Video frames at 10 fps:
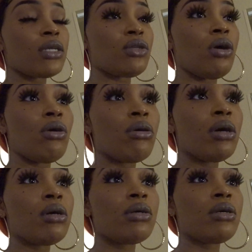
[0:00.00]
You sound
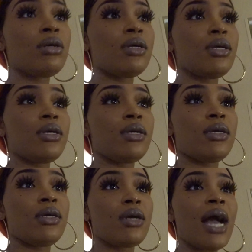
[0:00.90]
so like a gold
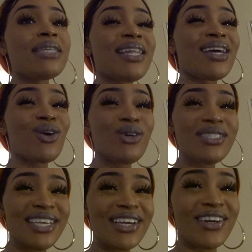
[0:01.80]
digger. I sound like a
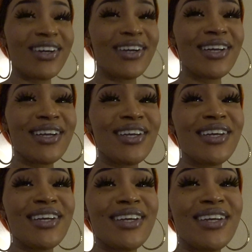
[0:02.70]
gold digger.
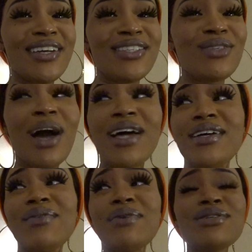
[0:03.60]
Do I?
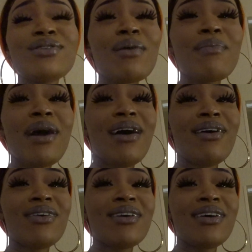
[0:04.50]
What are you talking
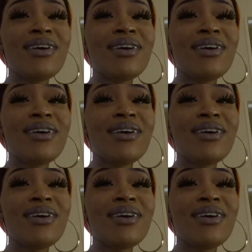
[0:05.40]
about?